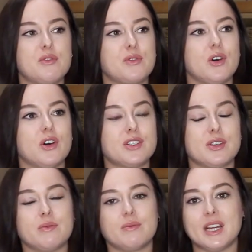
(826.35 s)
I've got
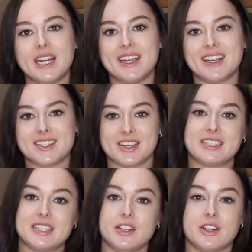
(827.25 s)
some really
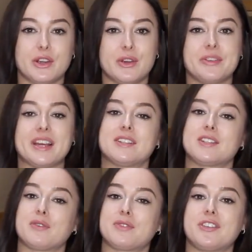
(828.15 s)
exciting news and
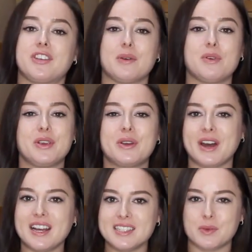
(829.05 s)
stuff to share with you
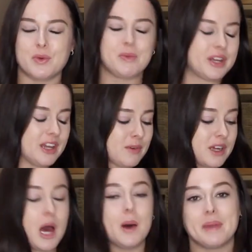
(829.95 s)
guys that will be
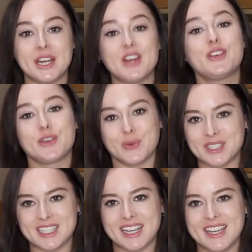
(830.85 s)
coming
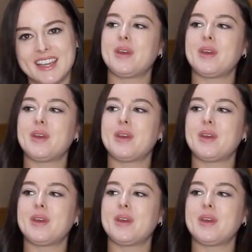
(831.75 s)
shortly.